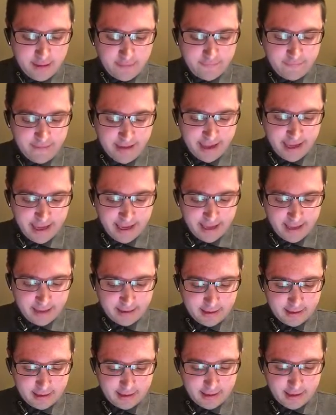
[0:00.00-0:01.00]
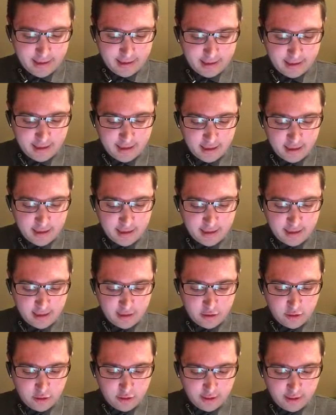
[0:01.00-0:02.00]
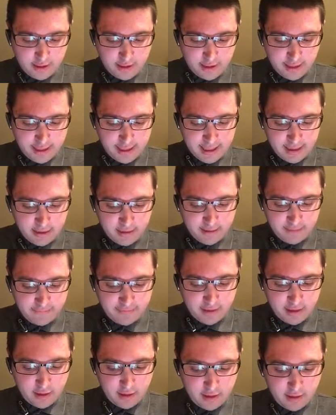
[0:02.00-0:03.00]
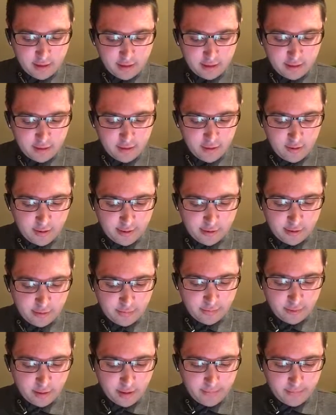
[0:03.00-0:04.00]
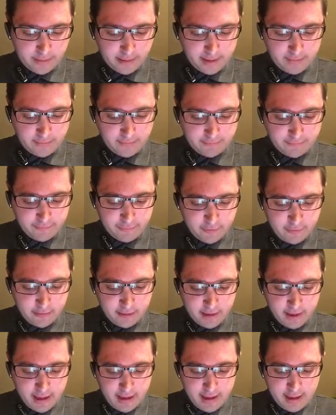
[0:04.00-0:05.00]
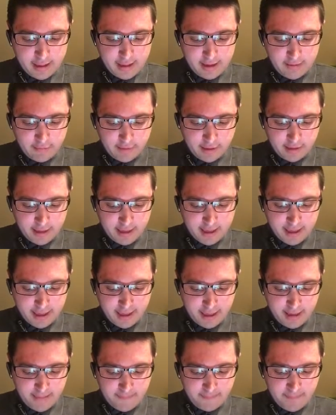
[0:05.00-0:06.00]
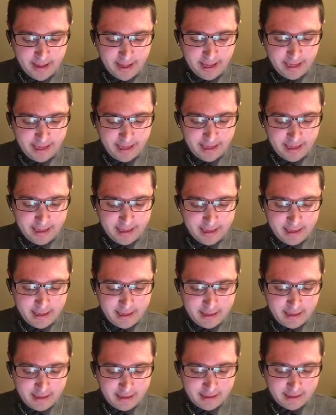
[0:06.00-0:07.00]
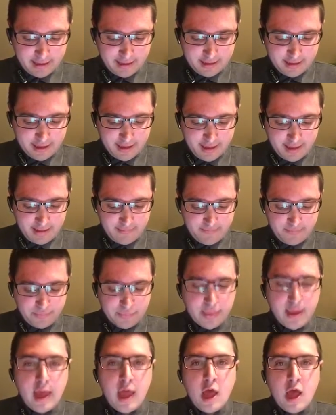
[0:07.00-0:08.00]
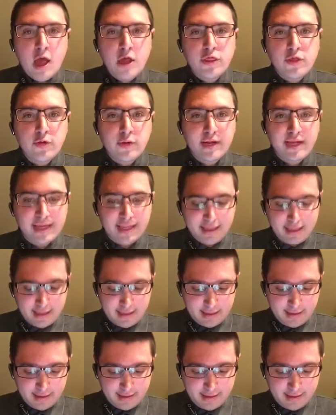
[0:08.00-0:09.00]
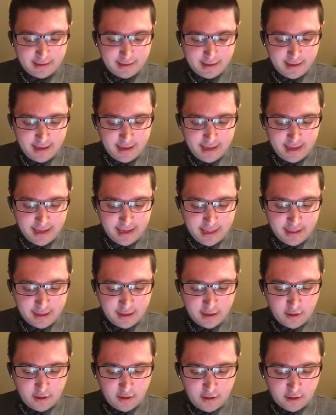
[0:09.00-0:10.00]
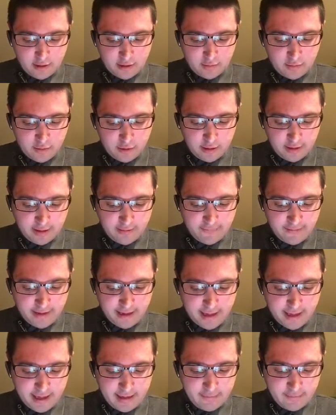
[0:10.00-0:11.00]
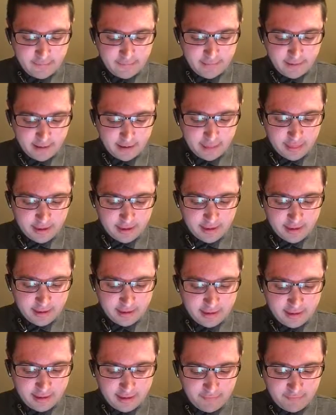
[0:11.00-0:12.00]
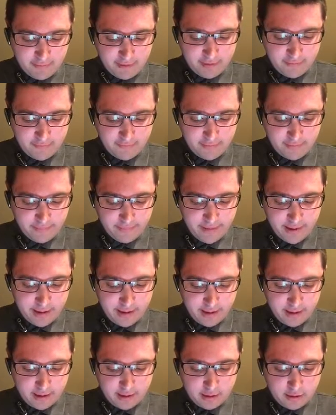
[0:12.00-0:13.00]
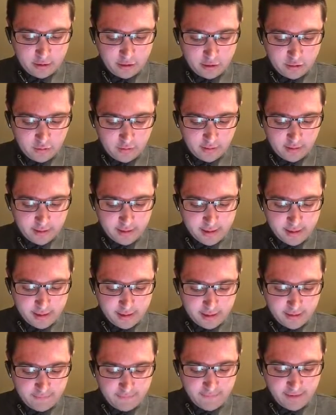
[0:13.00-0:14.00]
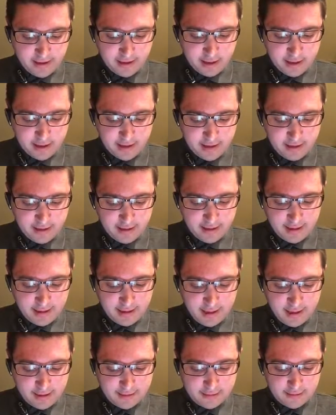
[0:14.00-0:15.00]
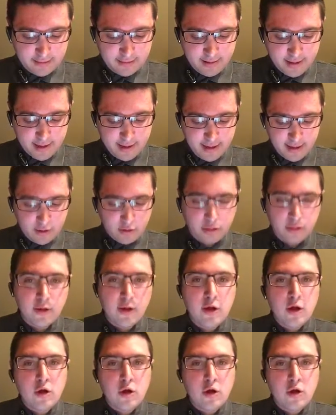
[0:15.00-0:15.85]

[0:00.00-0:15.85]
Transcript: Faye says she took care of the dogs on her property before they were taken by the state. Authorities say the dogs were living in filth and suffering from sores, infections, and other health